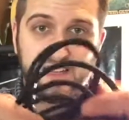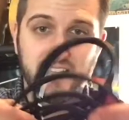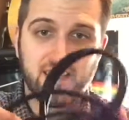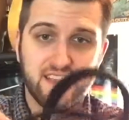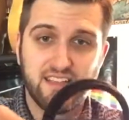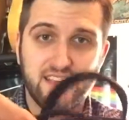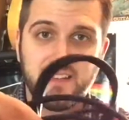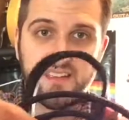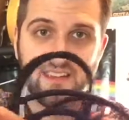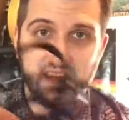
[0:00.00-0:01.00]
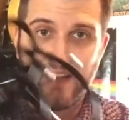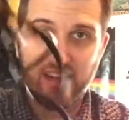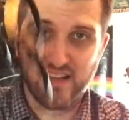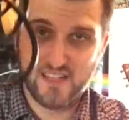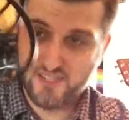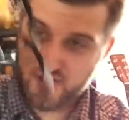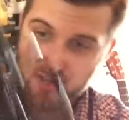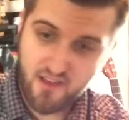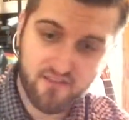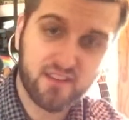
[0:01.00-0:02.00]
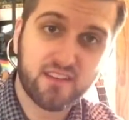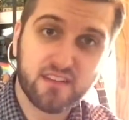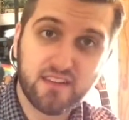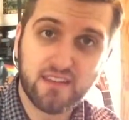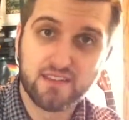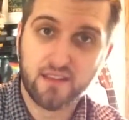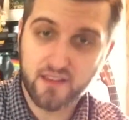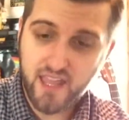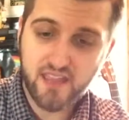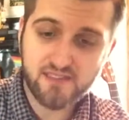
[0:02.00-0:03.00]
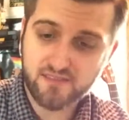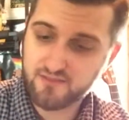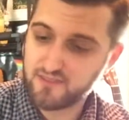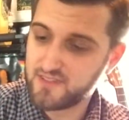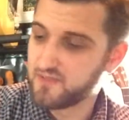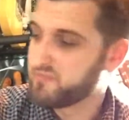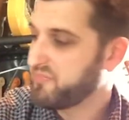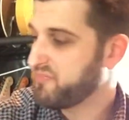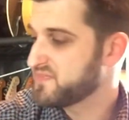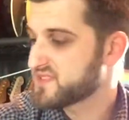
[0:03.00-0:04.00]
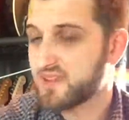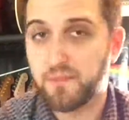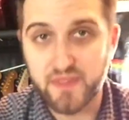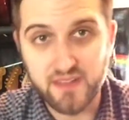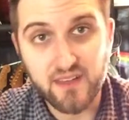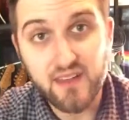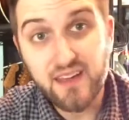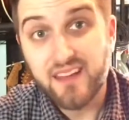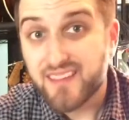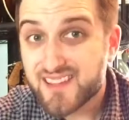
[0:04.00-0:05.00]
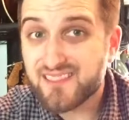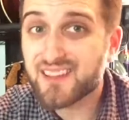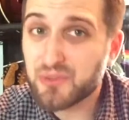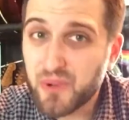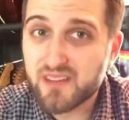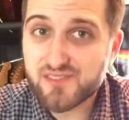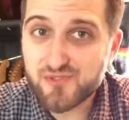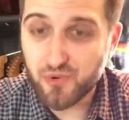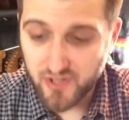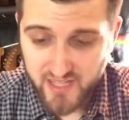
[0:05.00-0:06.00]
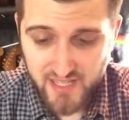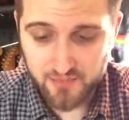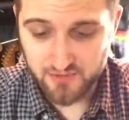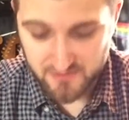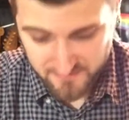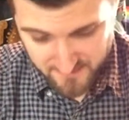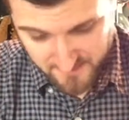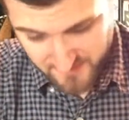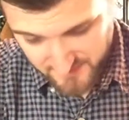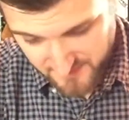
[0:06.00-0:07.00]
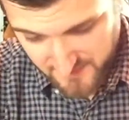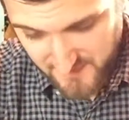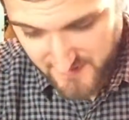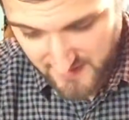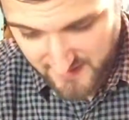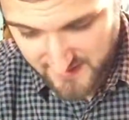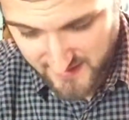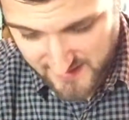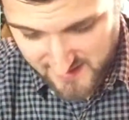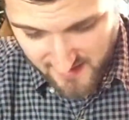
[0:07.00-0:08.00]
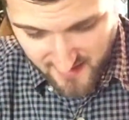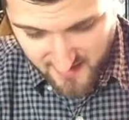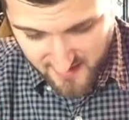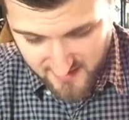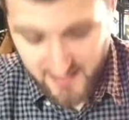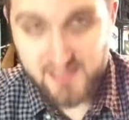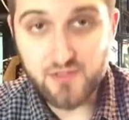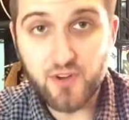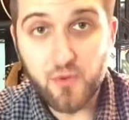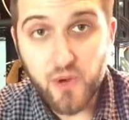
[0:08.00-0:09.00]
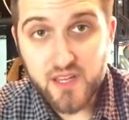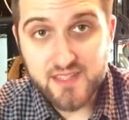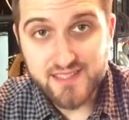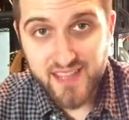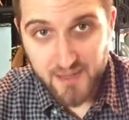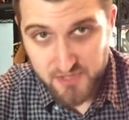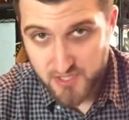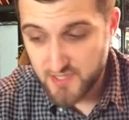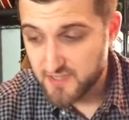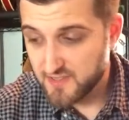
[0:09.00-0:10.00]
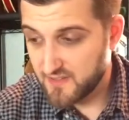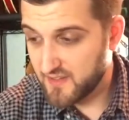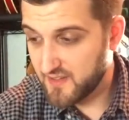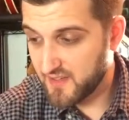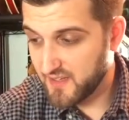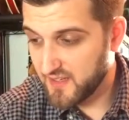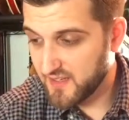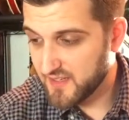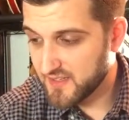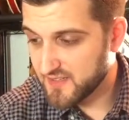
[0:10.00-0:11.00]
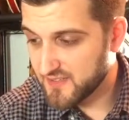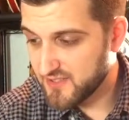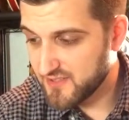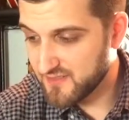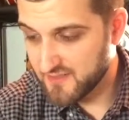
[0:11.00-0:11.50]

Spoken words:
right, and shove it in their case or in the something. That's not the way to store a cable. That's a great way to damage it and